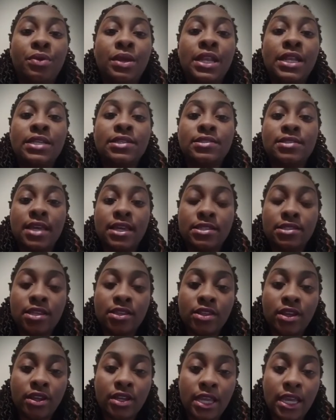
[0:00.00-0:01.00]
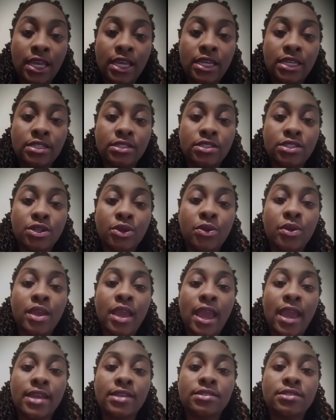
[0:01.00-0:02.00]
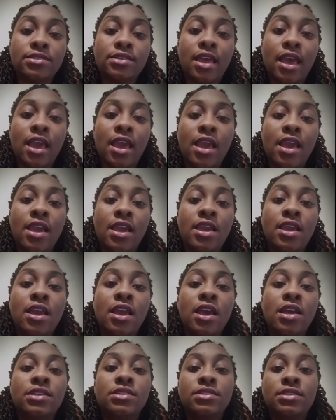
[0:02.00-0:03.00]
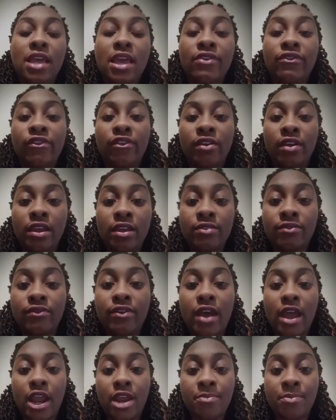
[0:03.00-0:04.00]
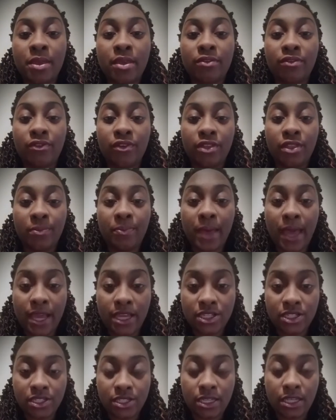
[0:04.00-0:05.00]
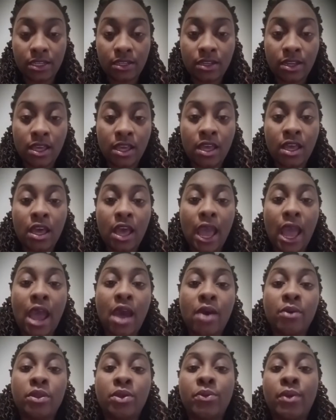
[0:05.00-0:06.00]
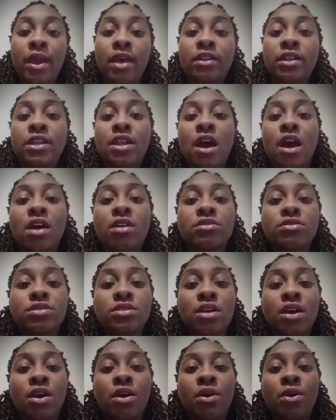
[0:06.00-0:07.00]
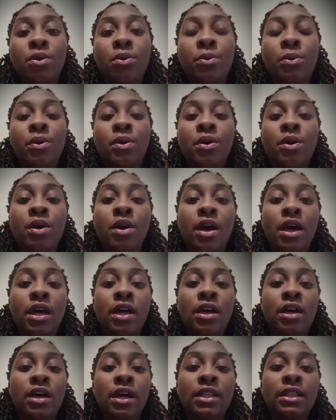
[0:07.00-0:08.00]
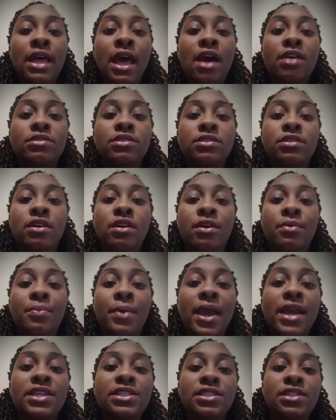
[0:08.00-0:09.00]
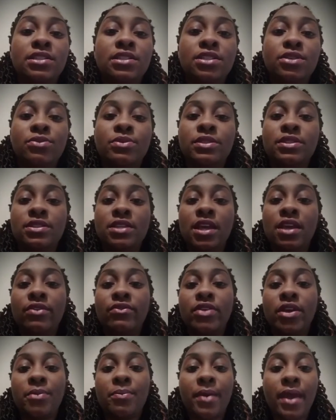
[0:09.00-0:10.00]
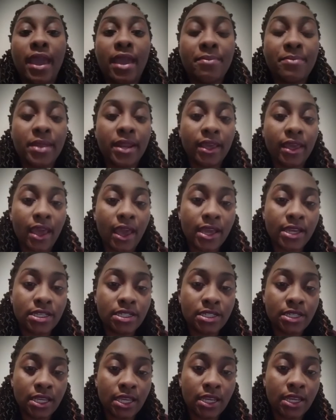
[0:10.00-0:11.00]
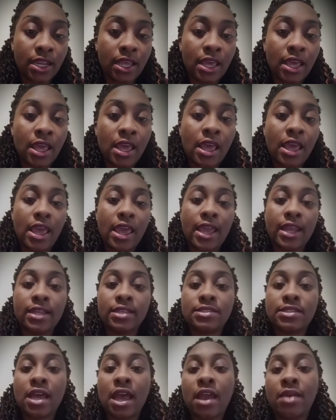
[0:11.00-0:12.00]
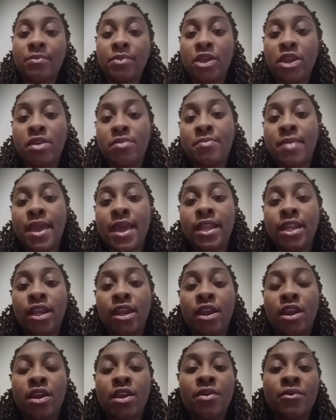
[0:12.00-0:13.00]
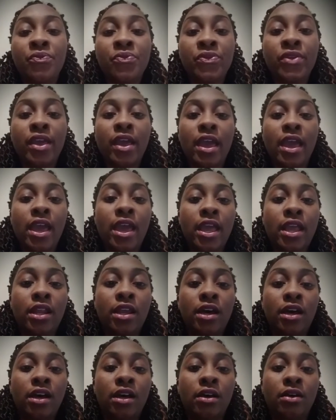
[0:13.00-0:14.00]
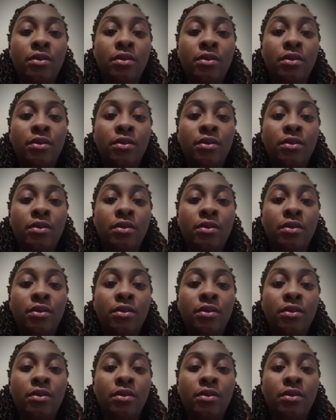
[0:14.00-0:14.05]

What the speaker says: in assessing their needs creates a safer environment for the patient. Hourly rounding also allows the patient to receive their pain medication in a timelier manner, and